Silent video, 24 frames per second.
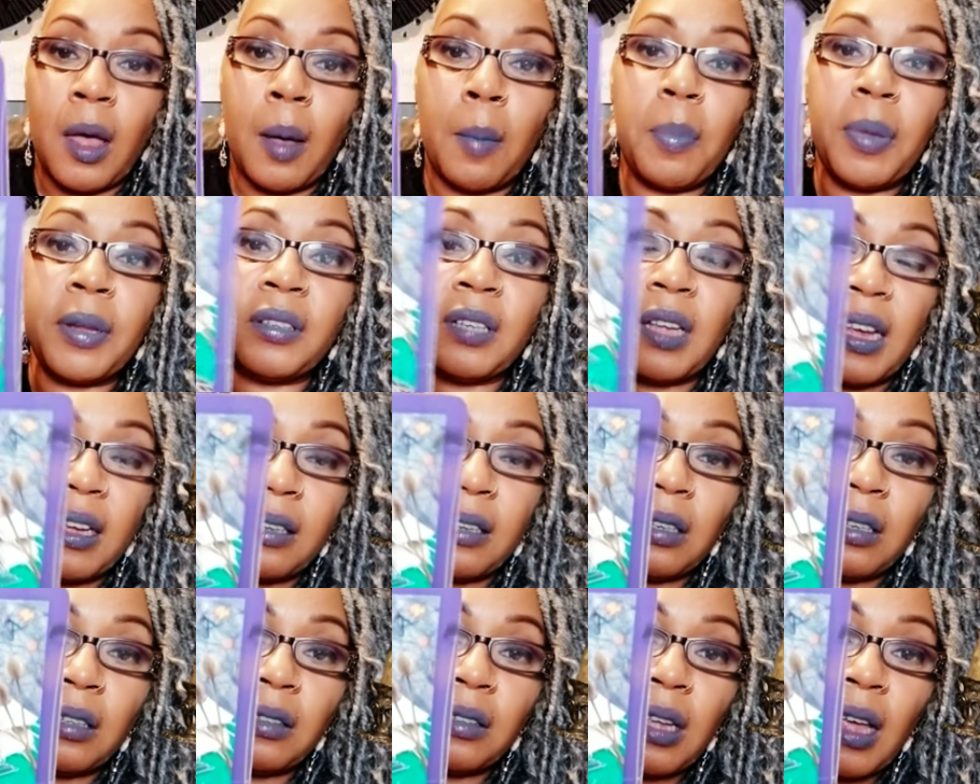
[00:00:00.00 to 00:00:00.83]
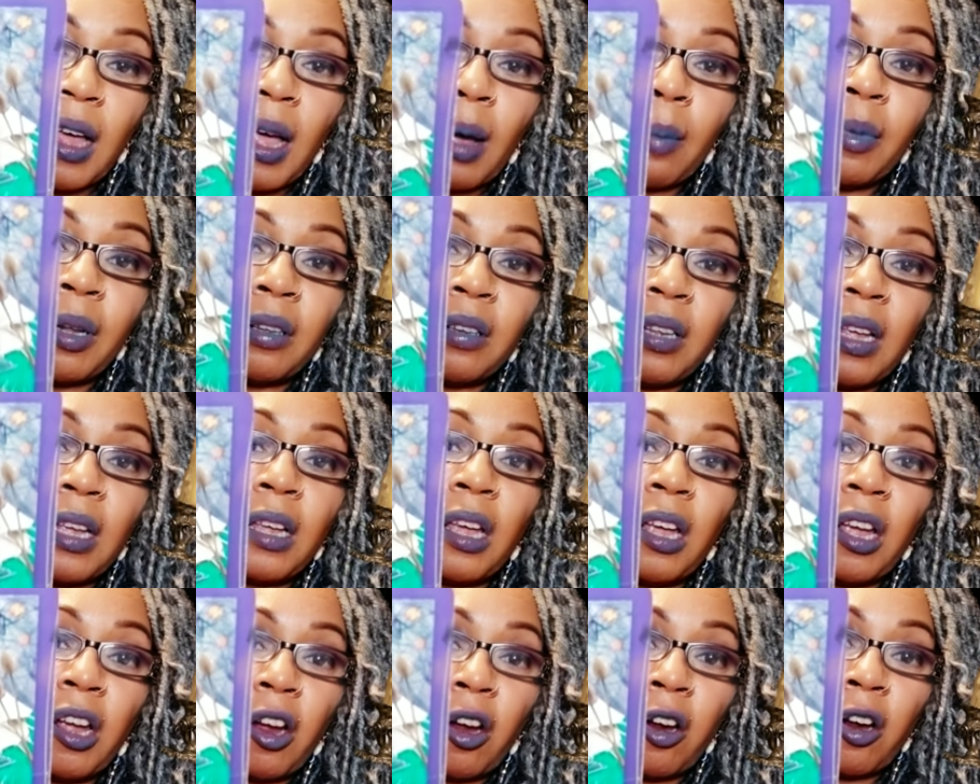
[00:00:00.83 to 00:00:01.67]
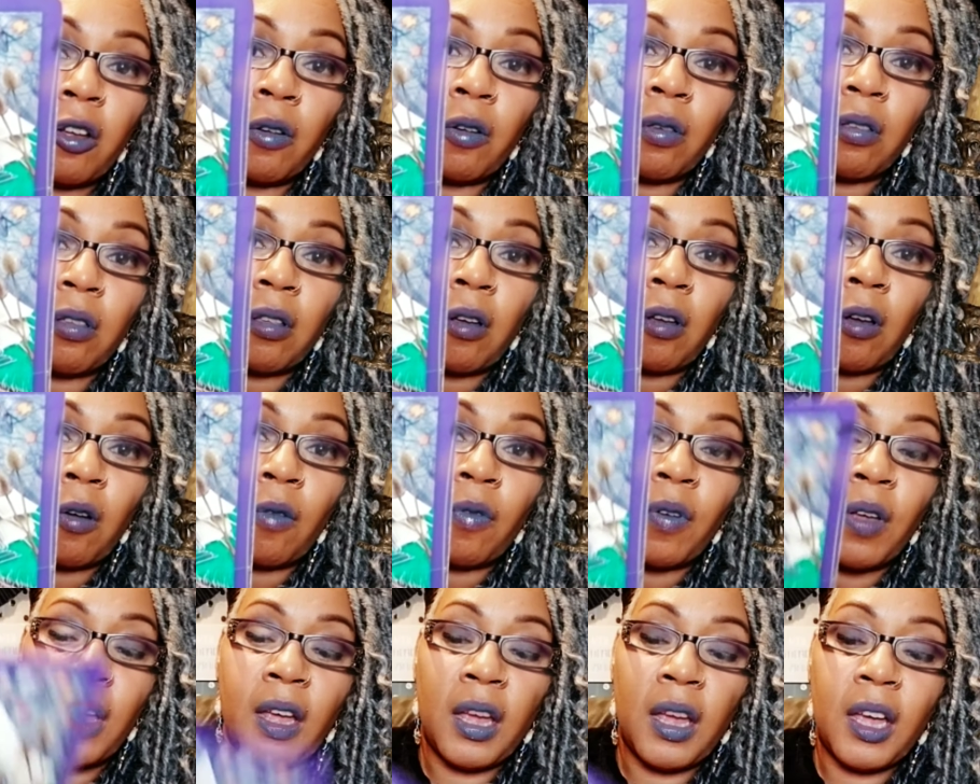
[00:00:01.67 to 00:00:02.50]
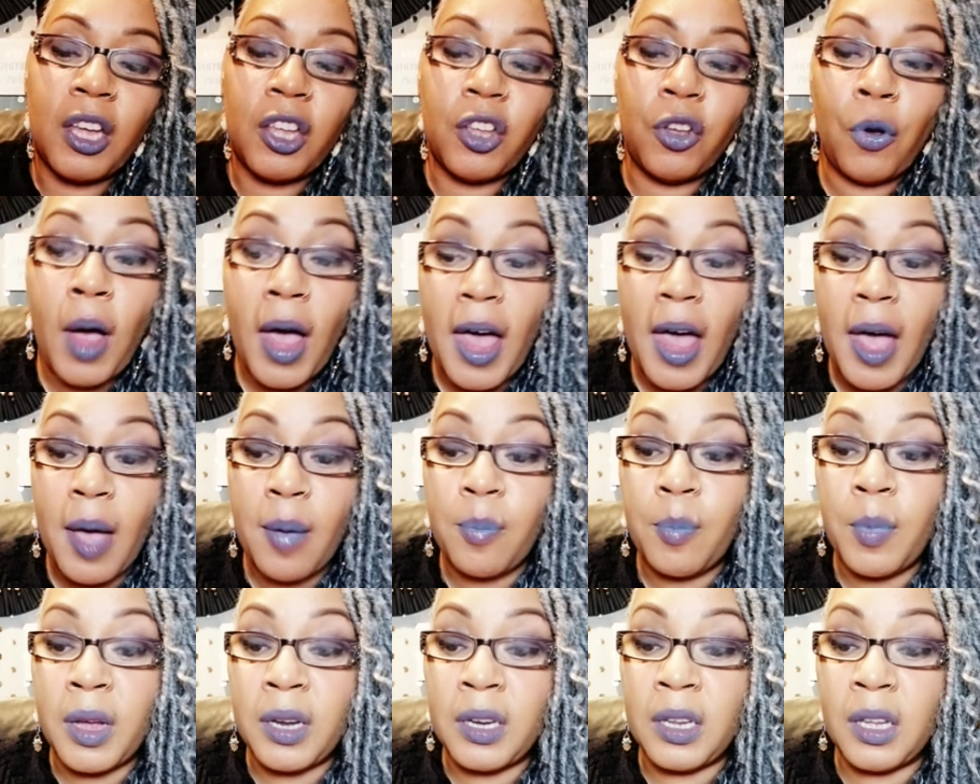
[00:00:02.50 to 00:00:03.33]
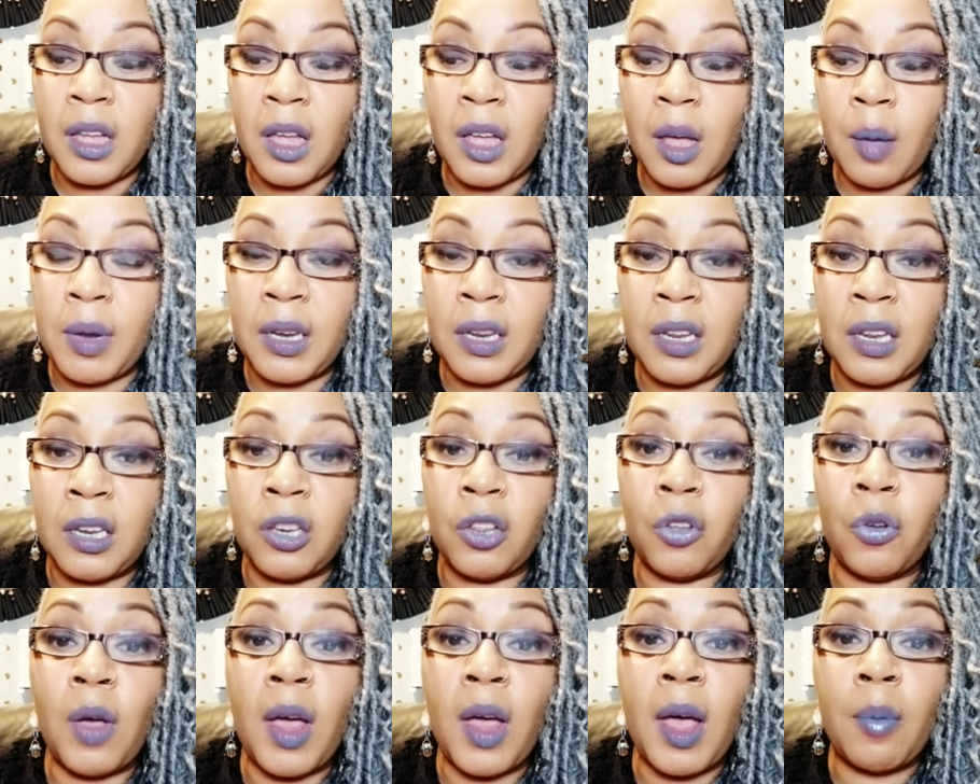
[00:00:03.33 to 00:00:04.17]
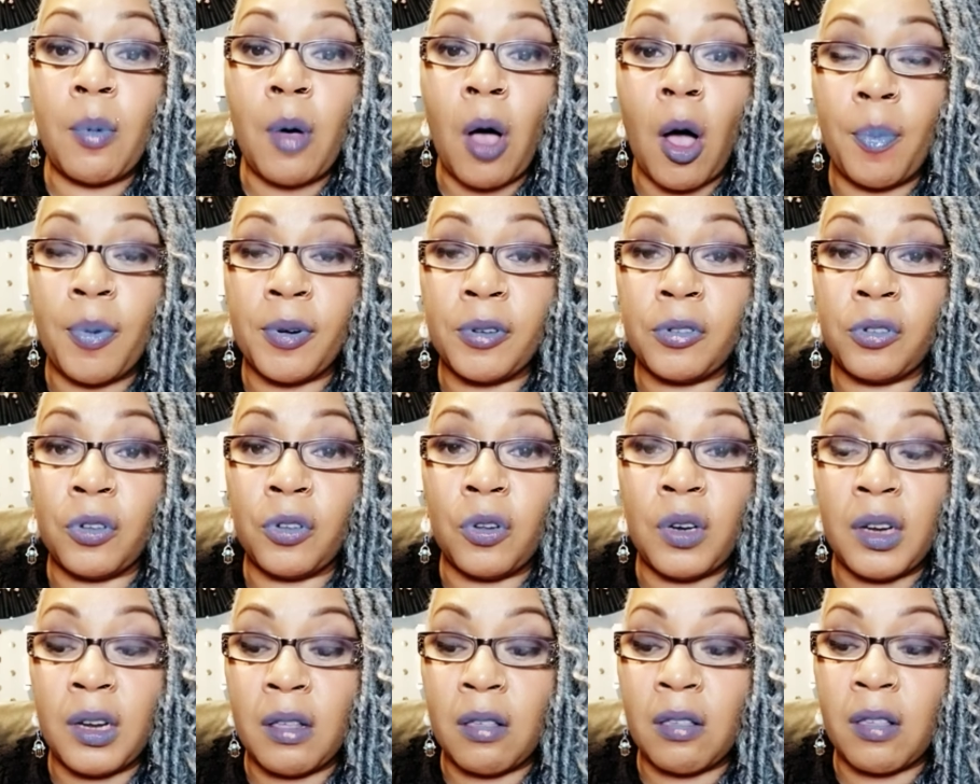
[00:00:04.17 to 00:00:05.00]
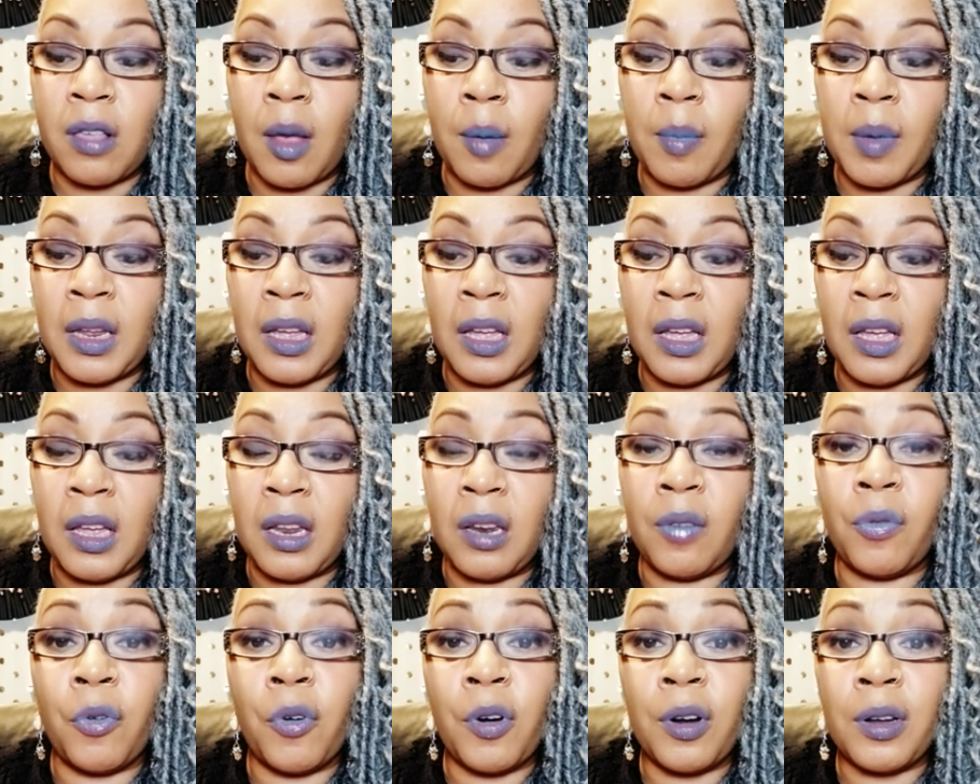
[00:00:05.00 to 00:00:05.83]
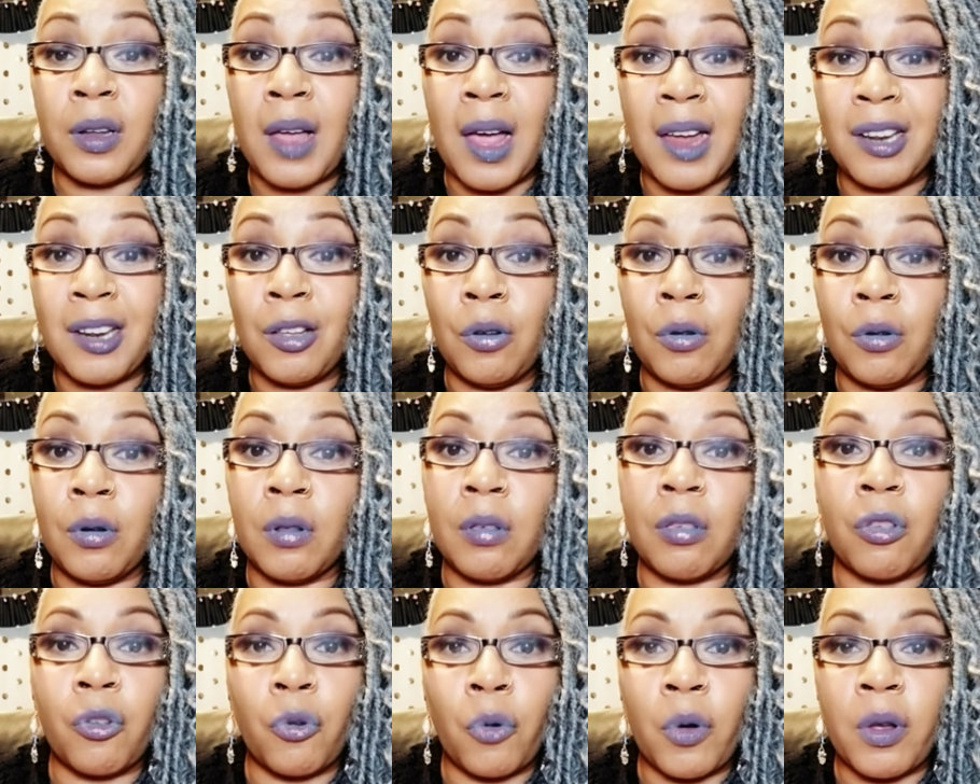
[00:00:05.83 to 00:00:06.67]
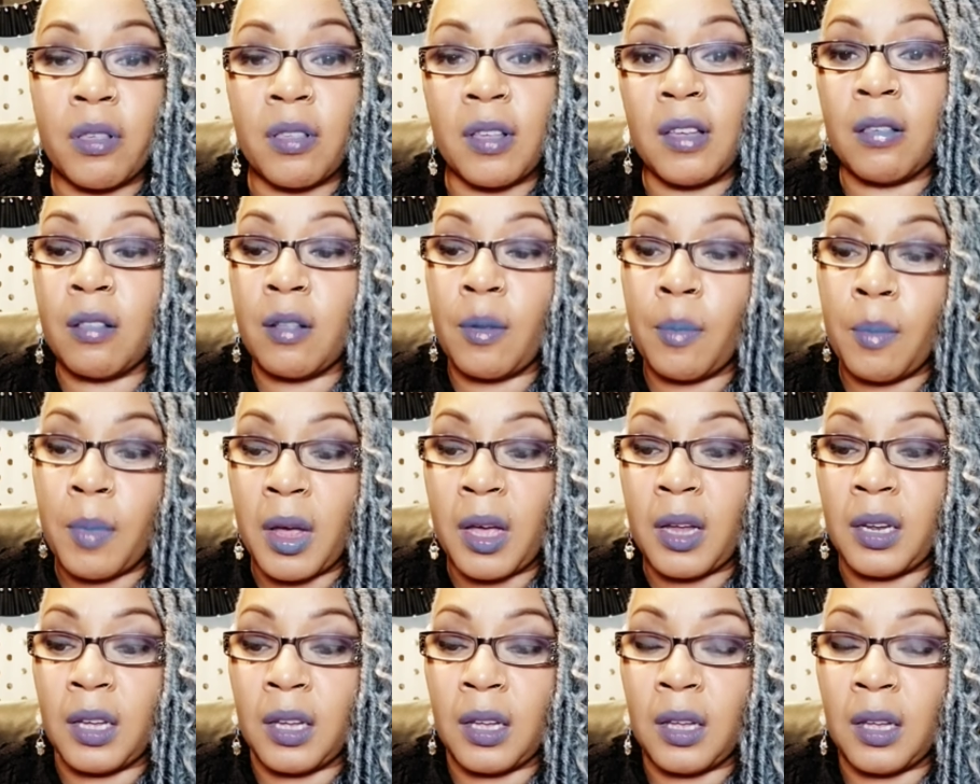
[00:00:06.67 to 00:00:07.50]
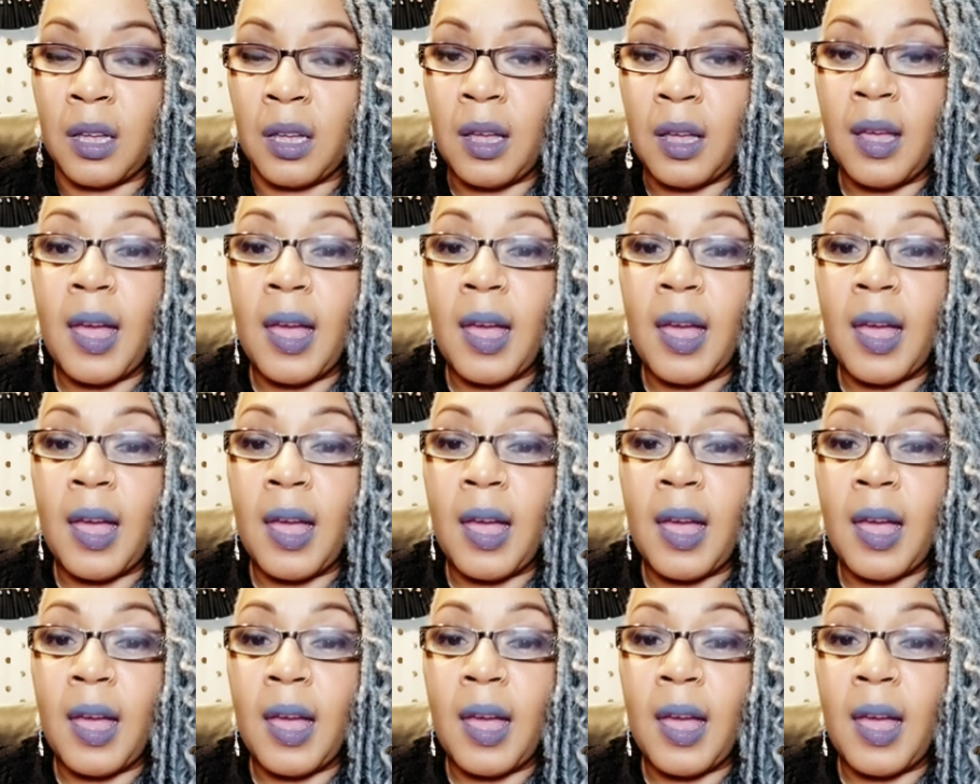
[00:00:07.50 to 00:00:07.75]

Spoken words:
But take the time to take care of yourself. You have money coming in. You have opportunities coming in. And for a lot of you, the stress is the money.